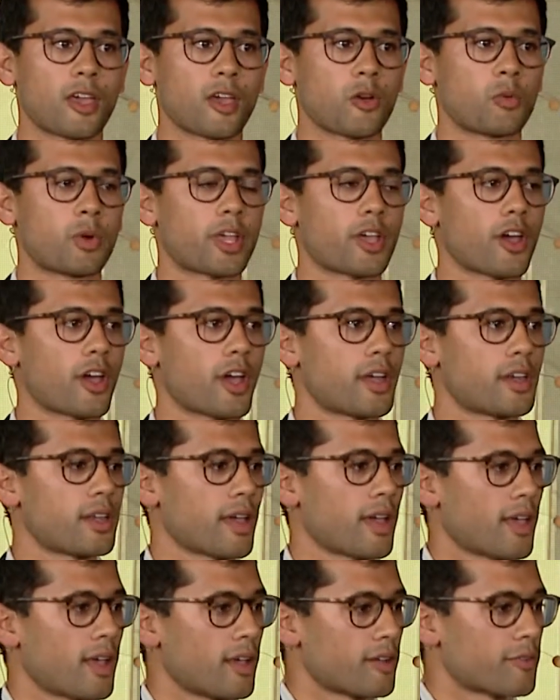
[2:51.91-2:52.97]
We
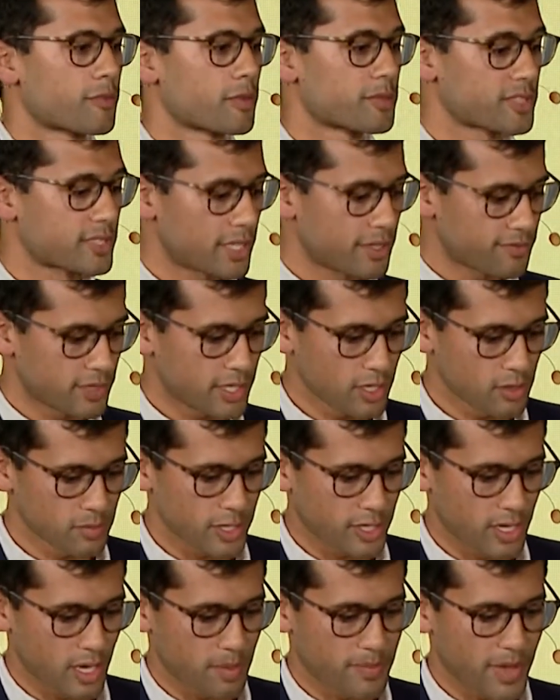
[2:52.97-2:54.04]
heard from Steve
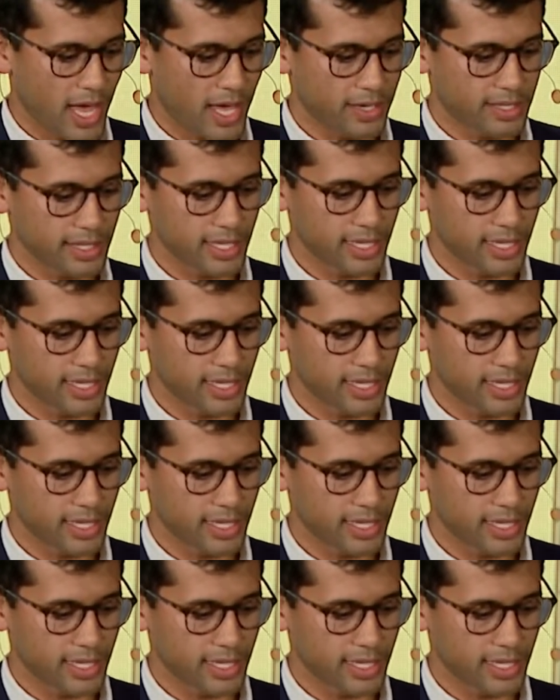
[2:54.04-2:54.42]
Nealman about